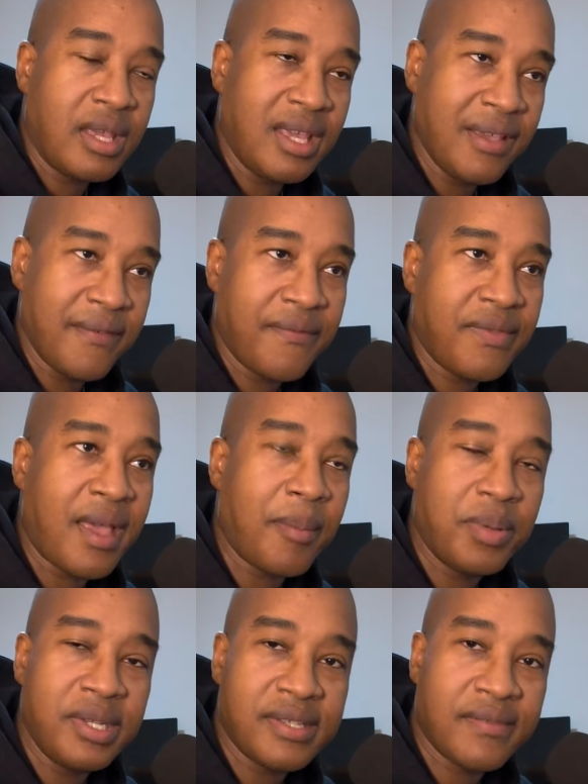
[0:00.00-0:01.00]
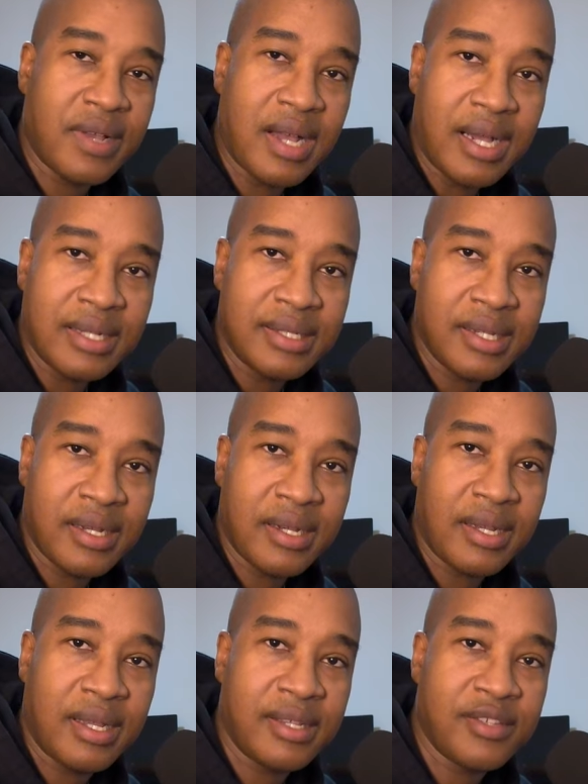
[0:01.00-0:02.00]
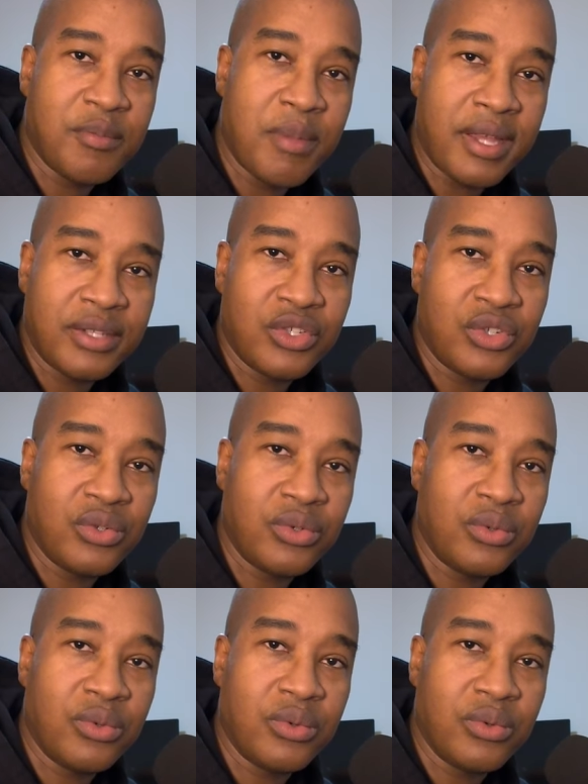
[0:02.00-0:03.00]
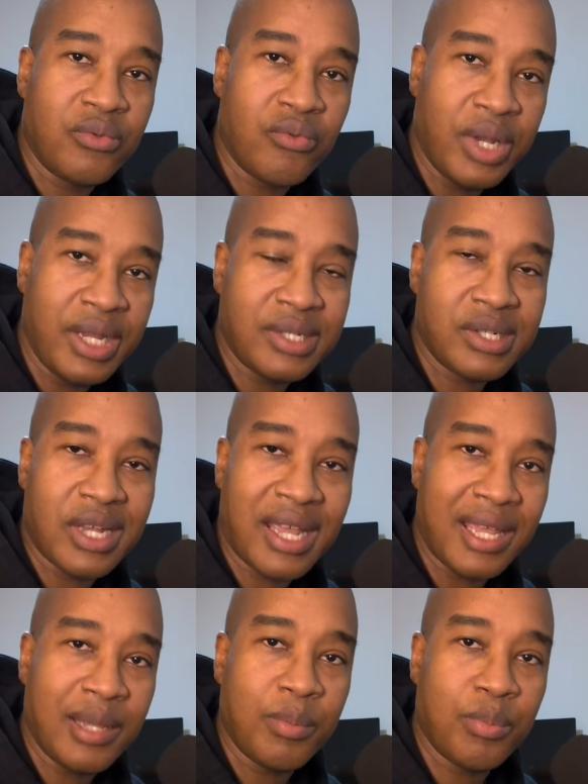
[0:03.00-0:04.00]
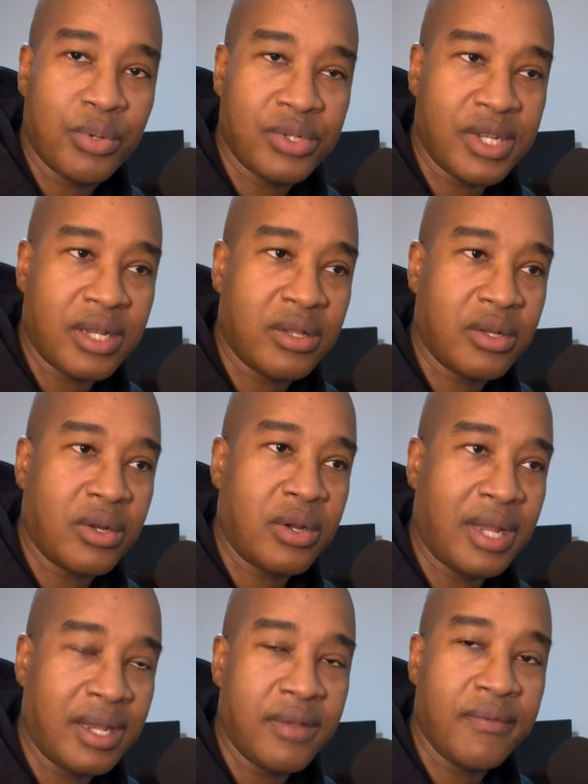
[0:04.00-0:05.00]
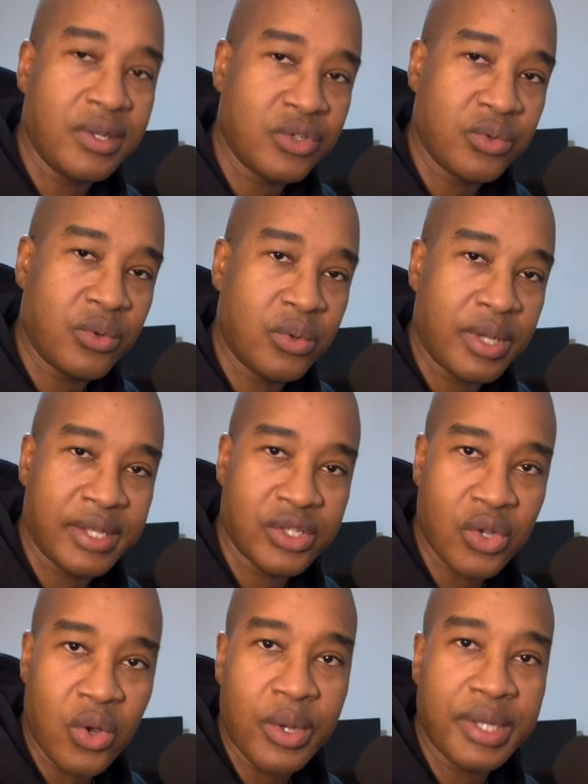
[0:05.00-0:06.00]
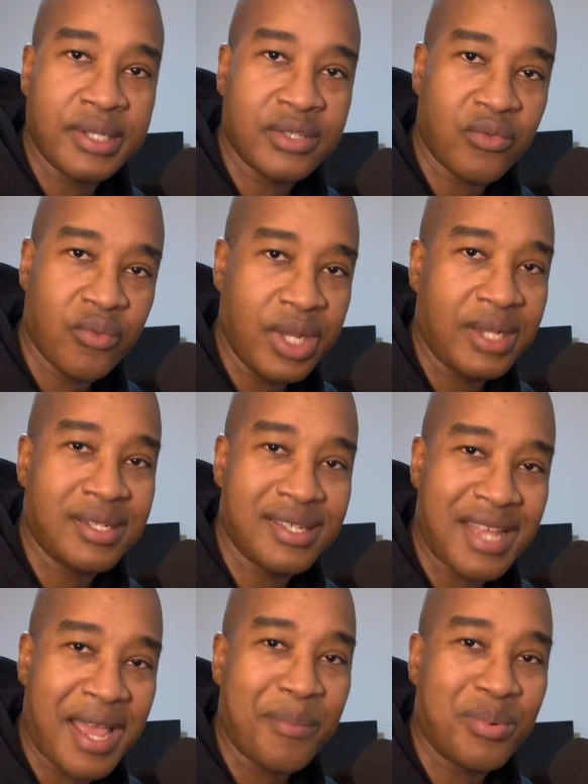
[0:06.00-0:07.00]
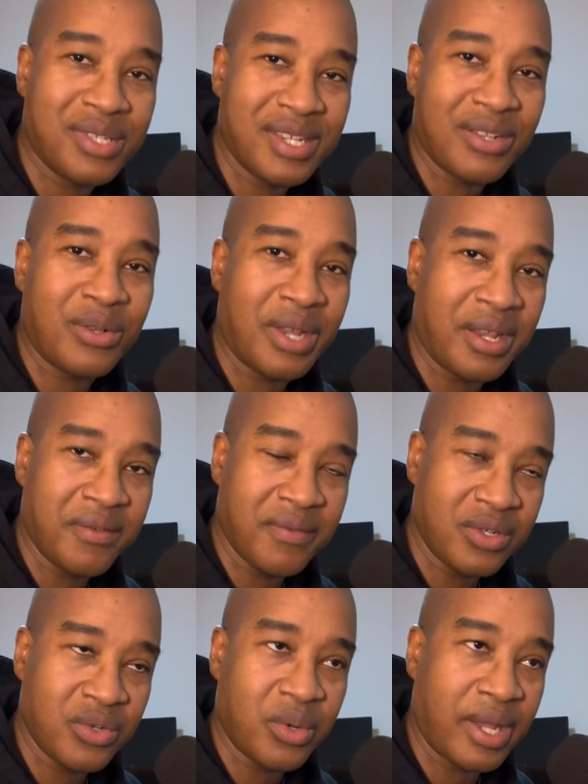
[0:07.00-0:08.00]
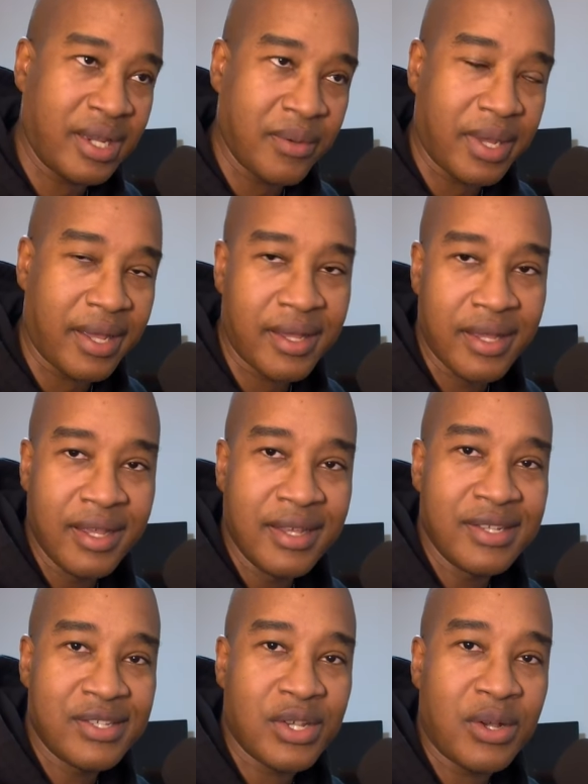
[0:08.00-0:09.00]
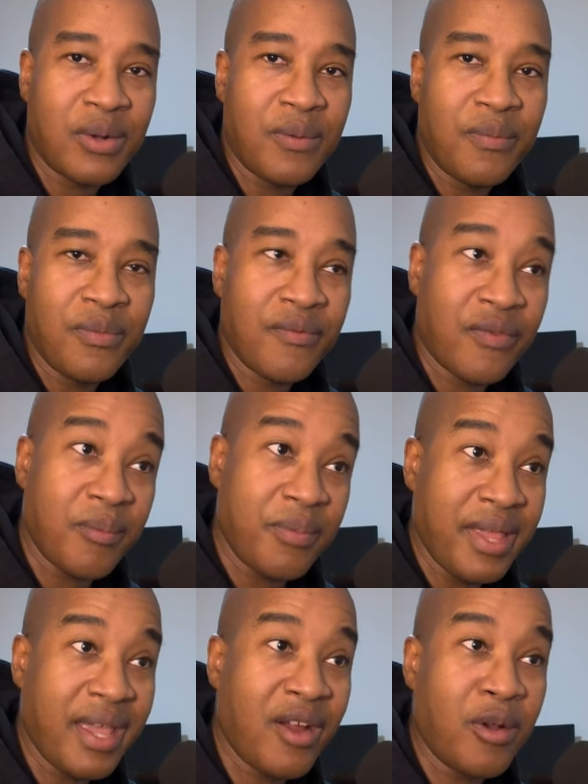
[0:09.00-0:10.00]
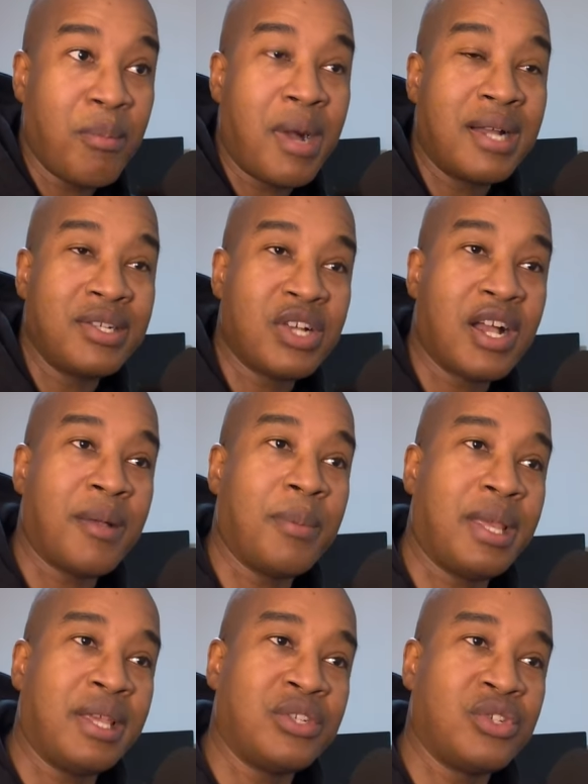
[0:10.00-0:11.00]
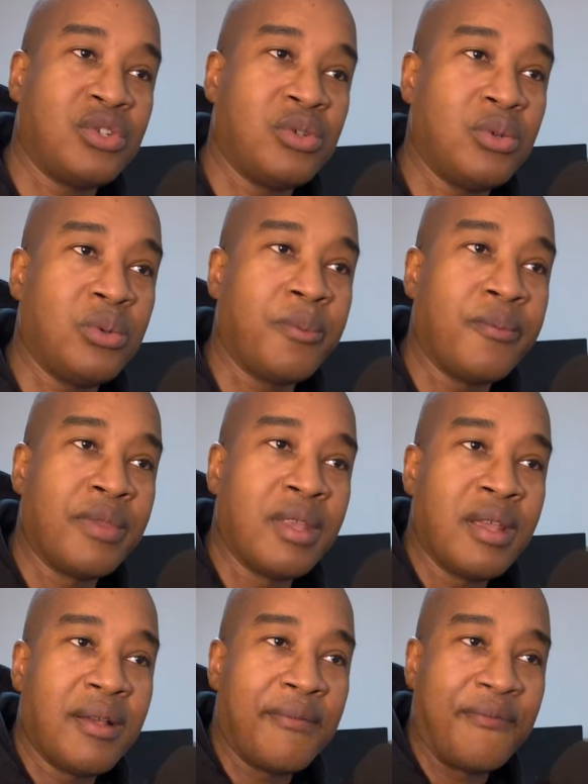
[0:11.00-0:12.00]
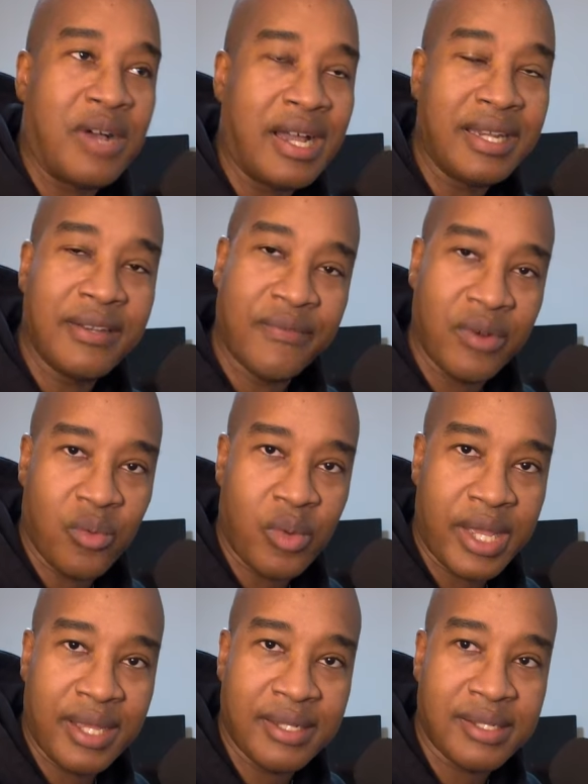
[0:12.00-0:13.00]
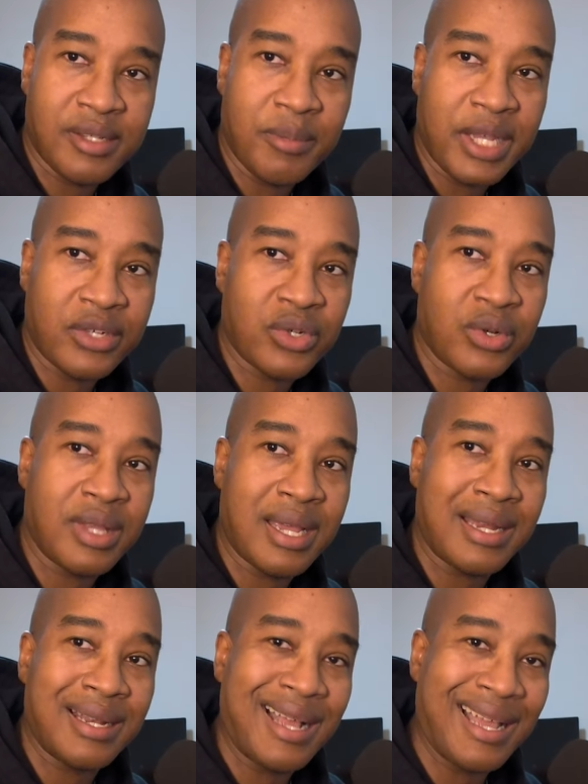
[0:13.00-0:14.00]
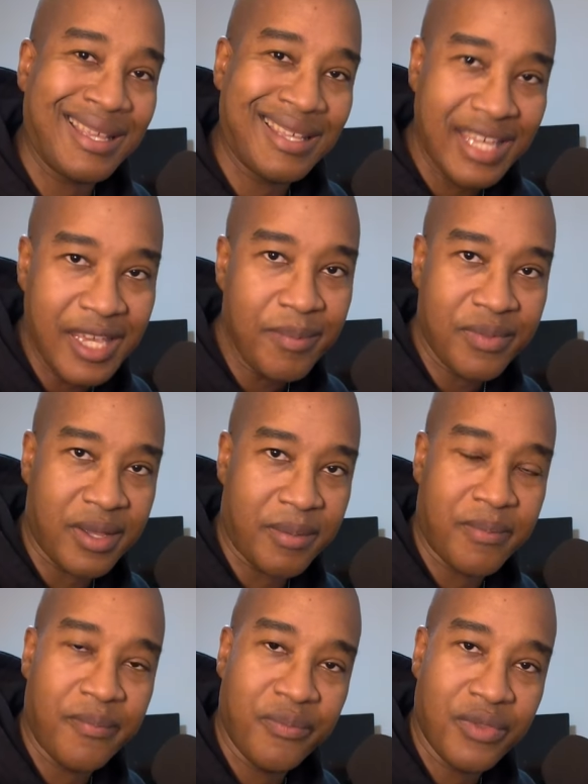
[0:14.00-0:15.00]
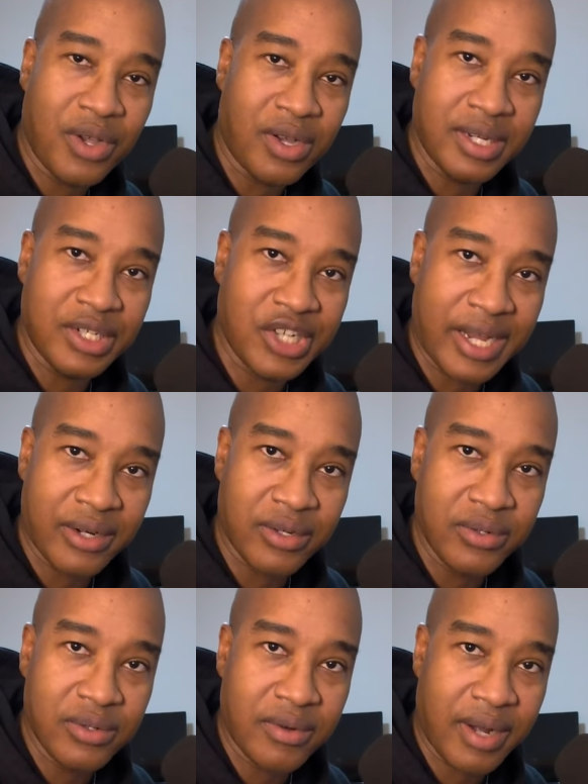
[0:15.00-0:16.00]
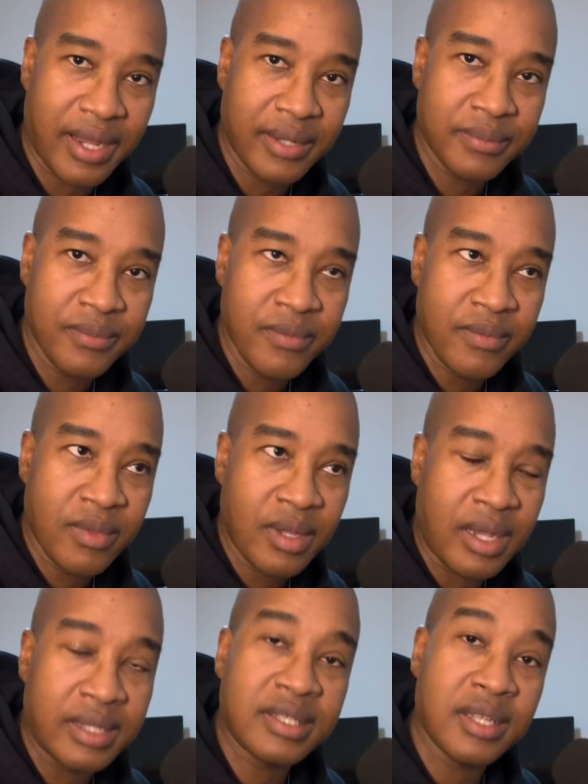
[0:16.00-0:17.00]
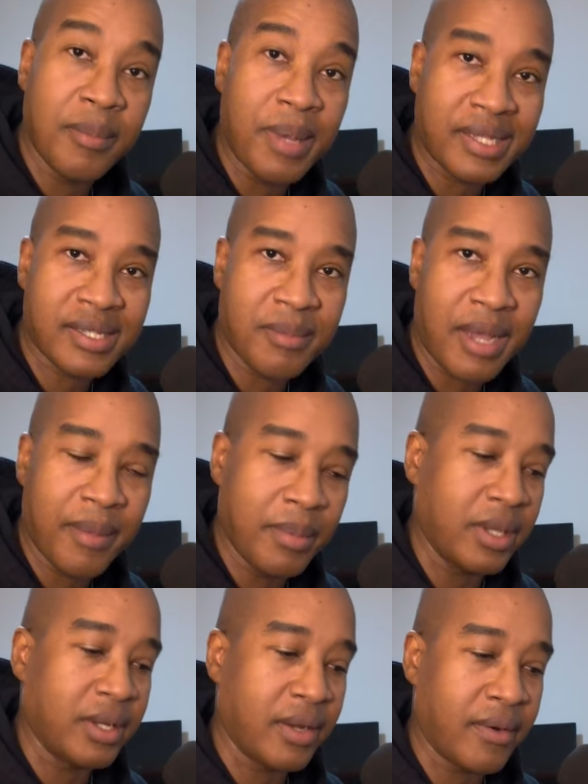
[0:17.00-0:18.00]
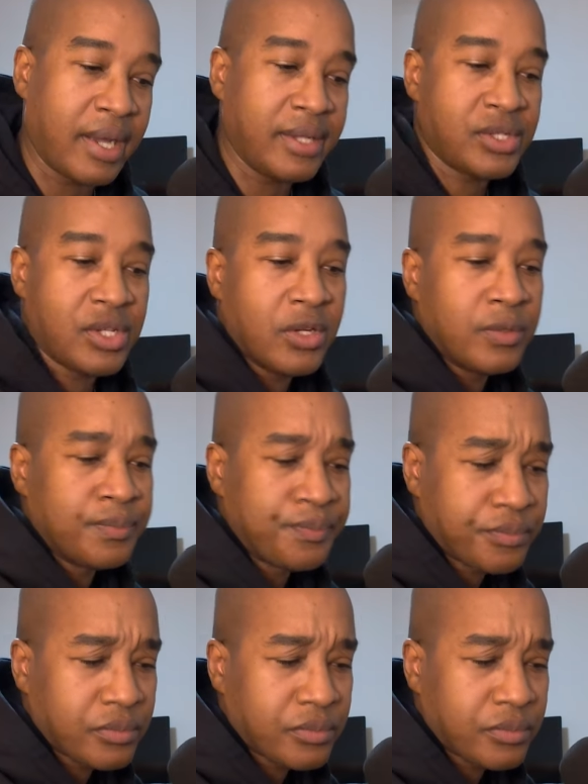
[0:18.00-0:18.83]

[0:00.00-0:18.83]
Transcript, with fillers: if that piece of content is meant to reach a particular individual it's going to reach that particular individual anyway so from there my job is to uh, find different ways to make sure that i keep them on the channel right uh, to the best of my ability right so